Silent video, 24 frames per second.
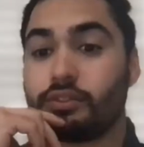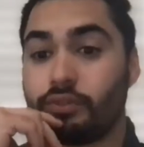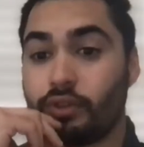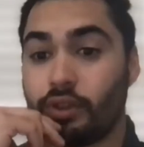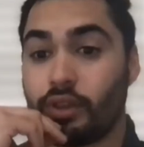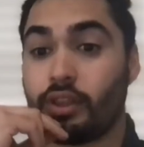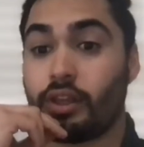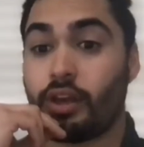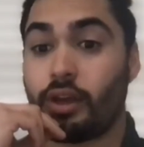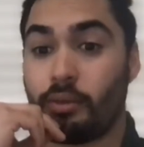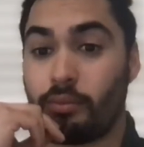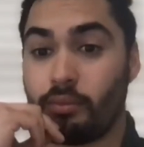
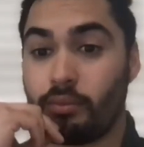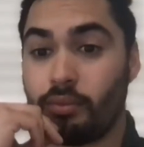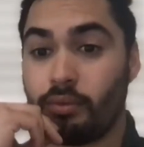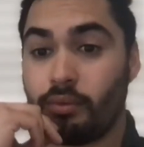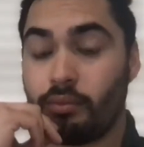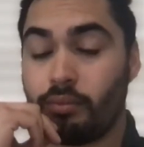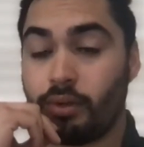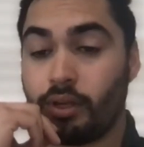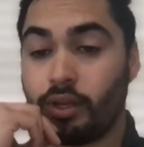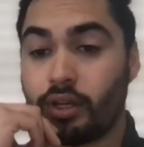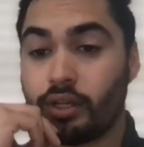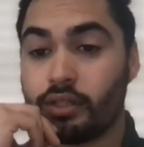them
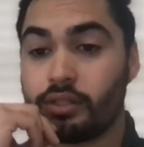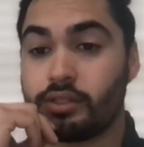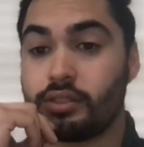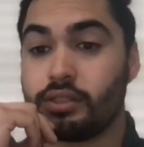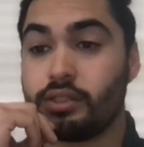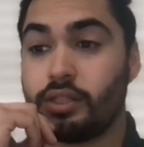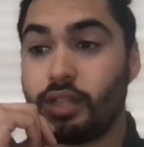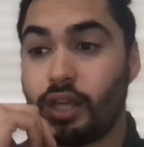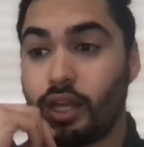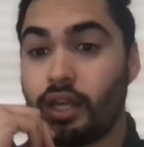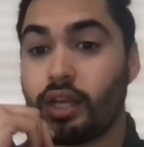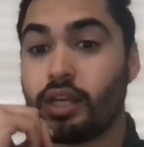because
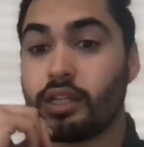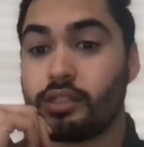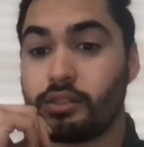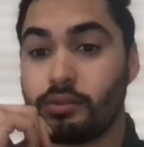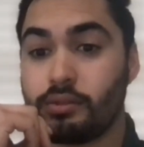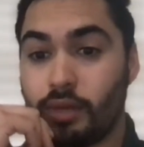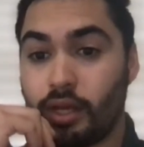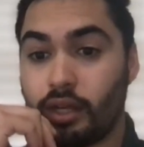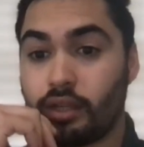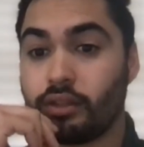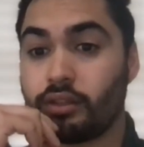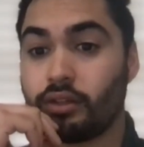they get to
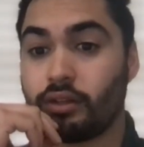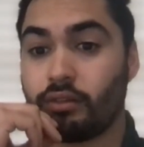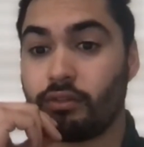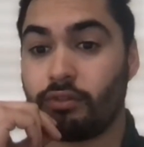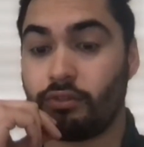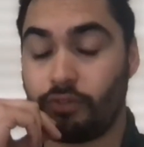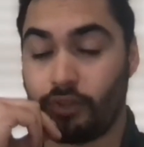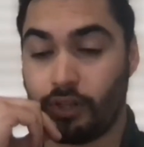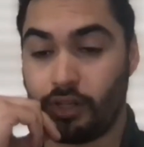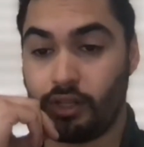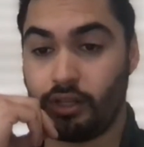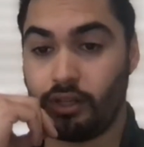make their
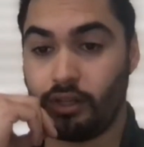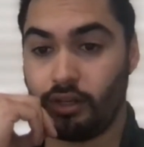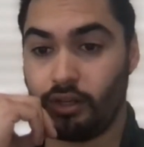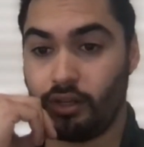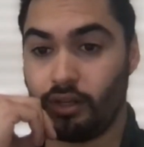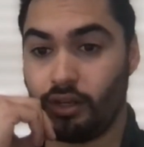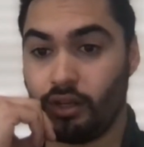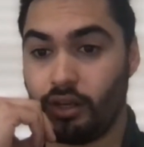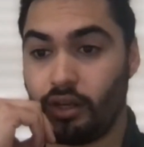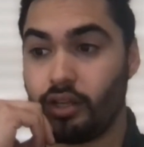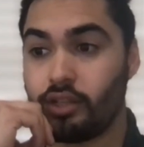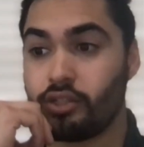fee.
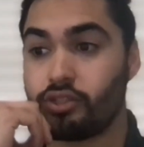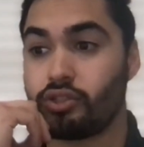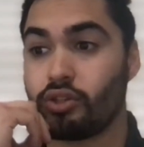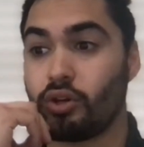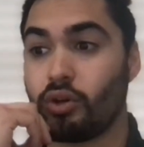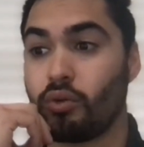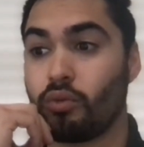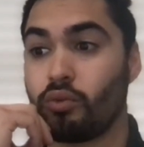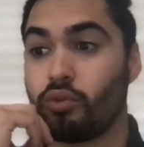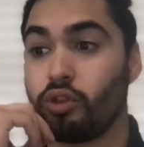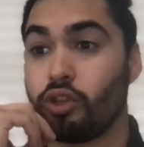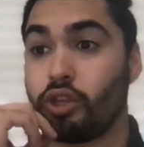
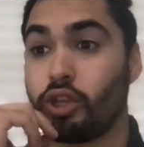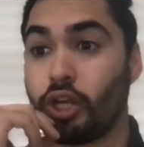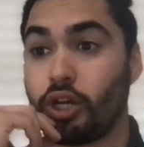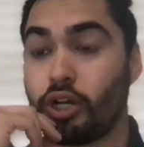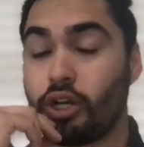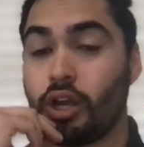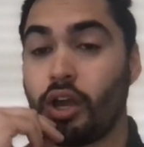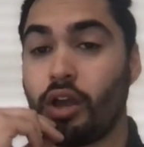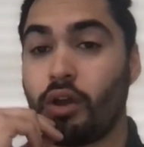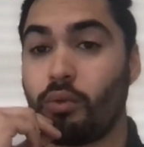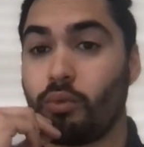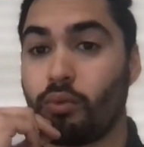So they're
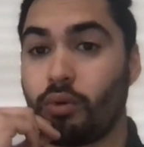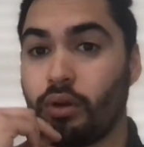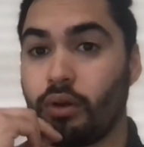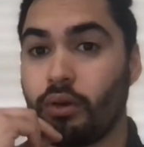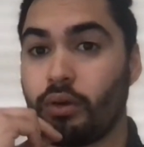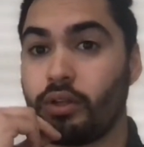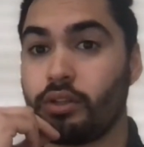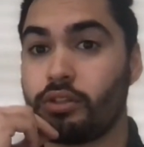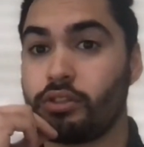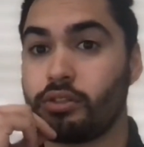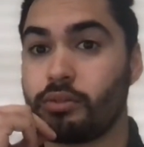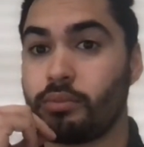not
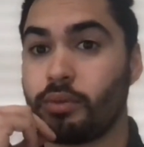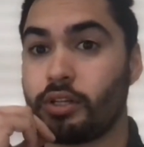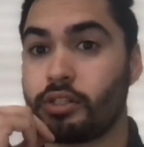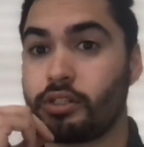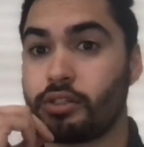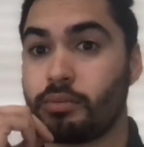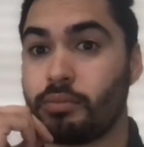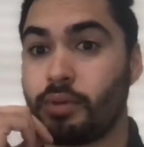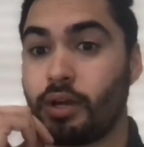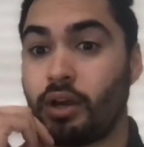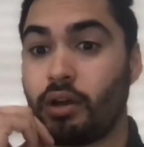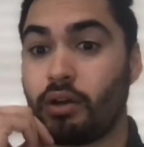worried too much
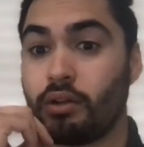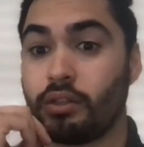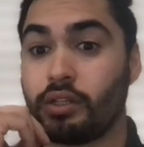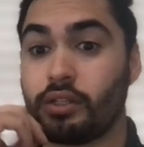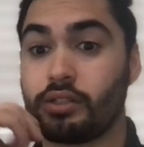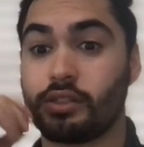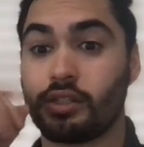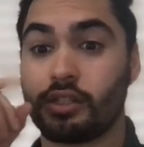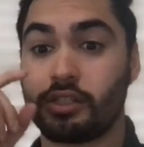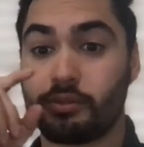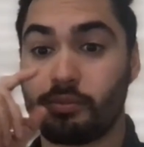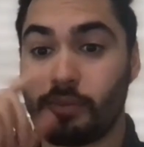about, does
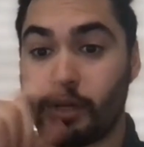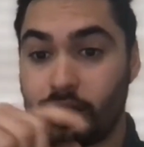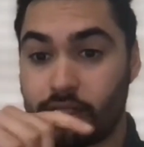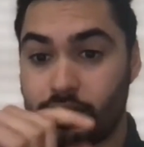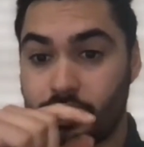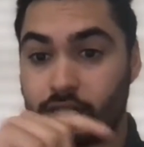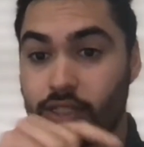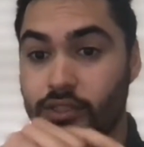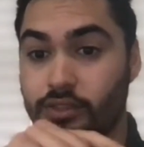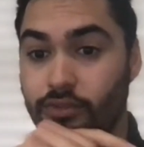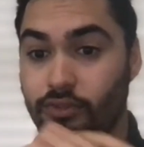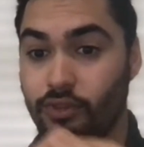this make
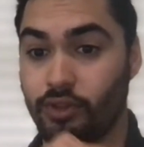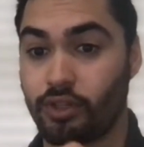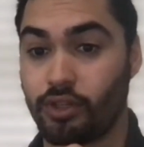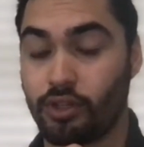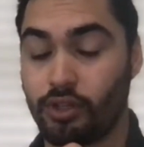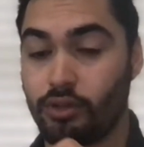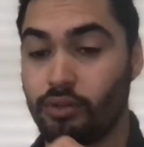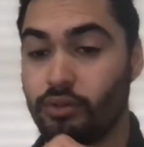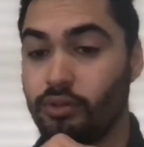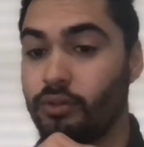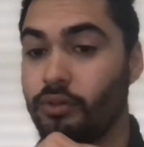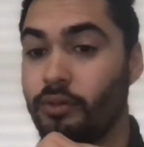sense for
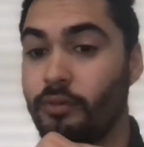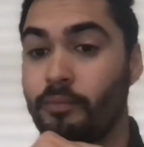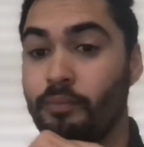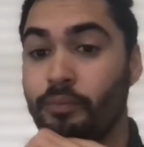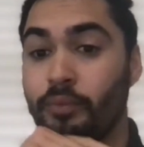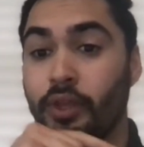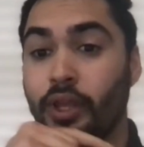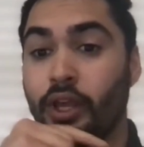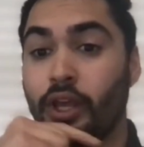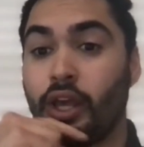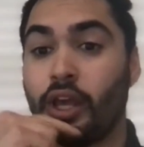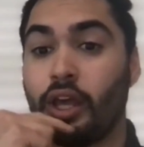you?
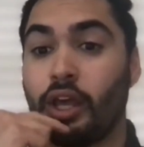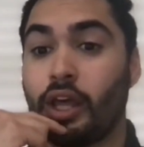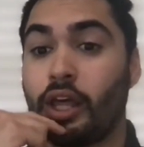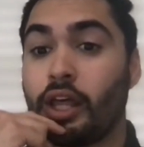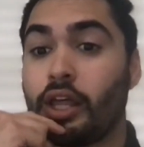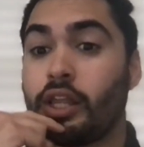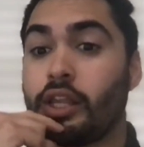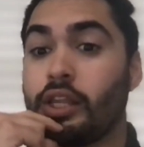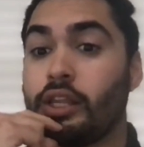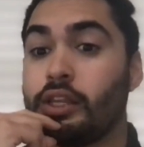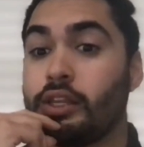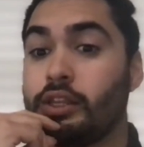
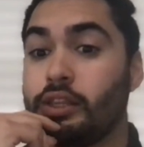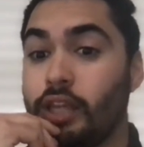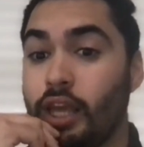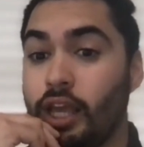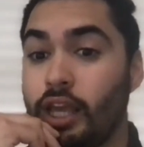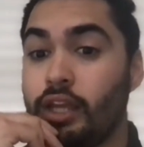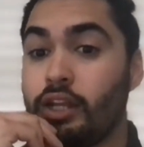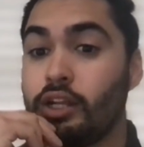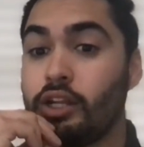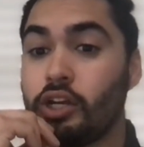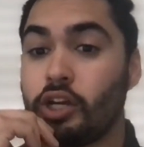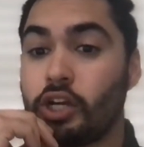
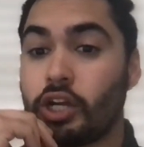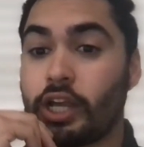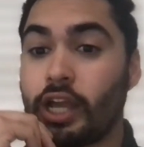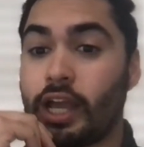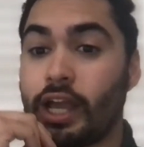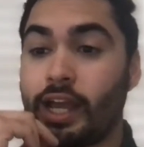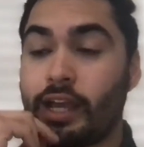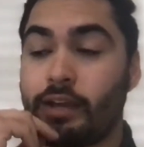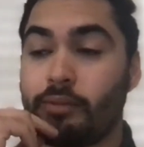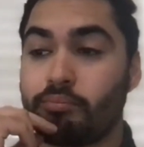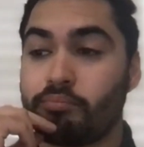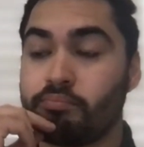They look
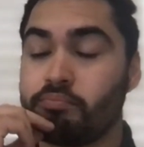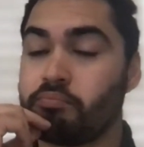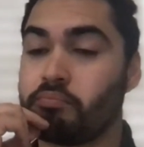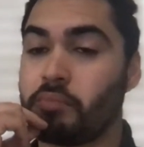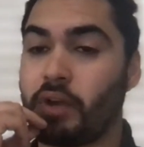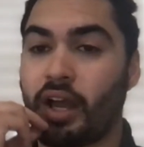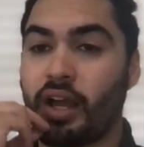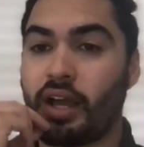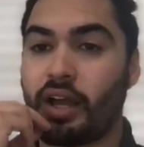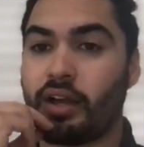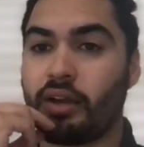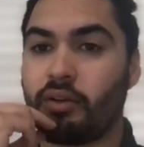at
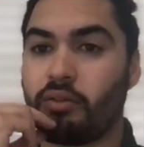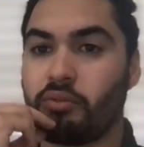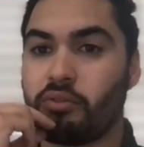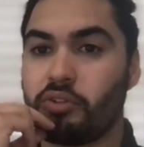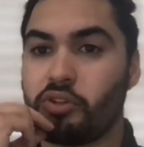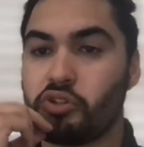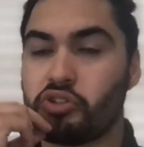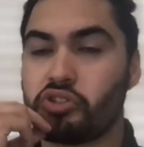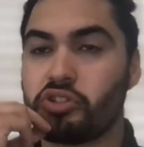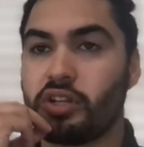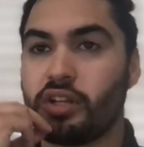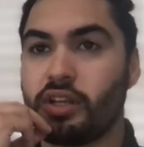
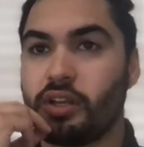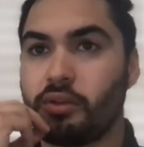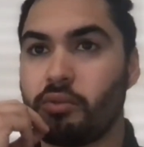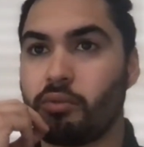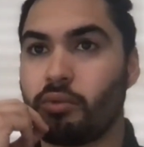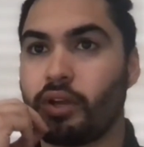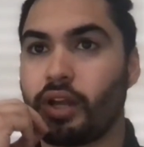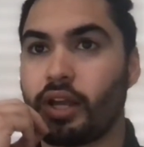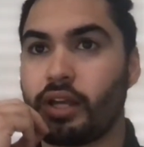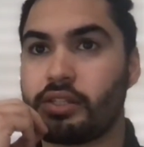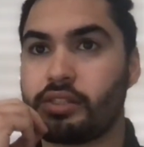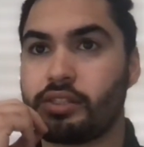usually
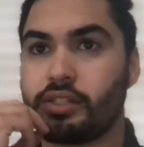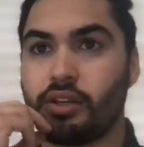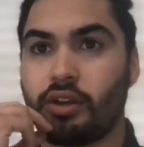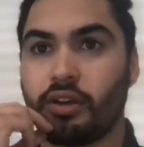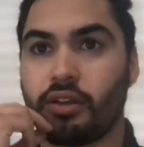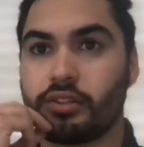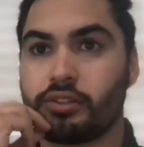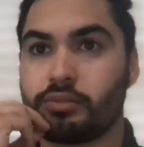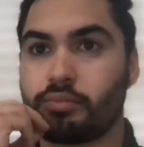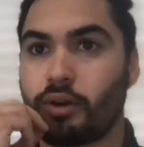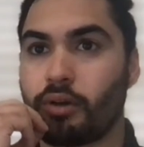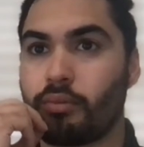what I see on
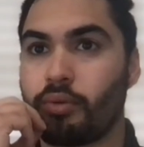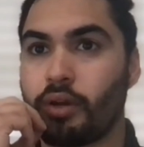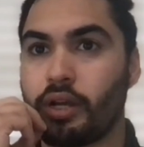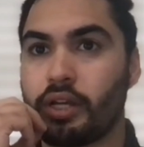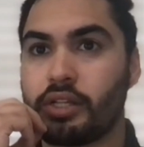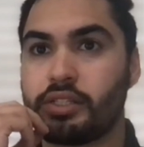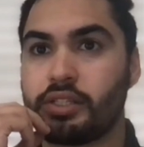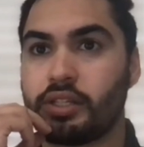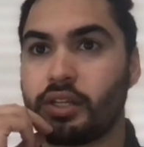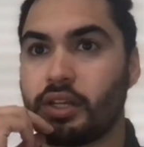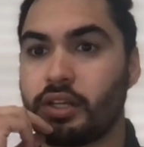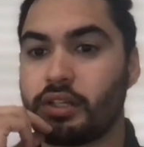smart
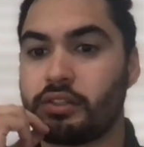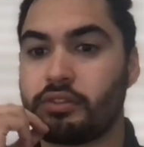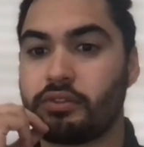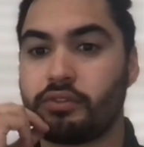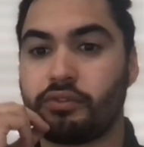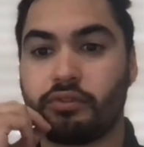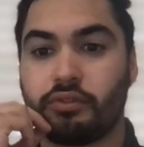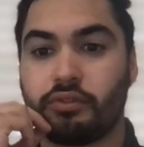pricing is